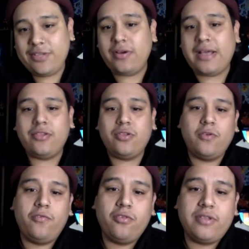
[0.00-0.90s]
have to do
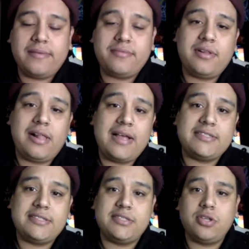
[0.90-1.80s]
full time
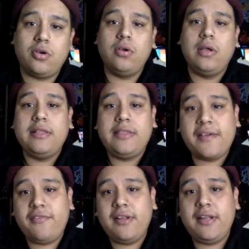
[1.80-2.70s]
classes. So
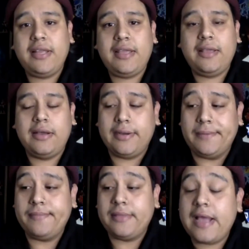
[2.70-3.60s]
definitely
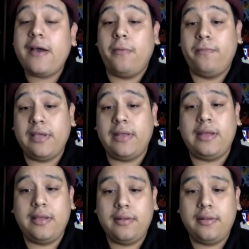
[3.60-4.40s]
that helped me a lot.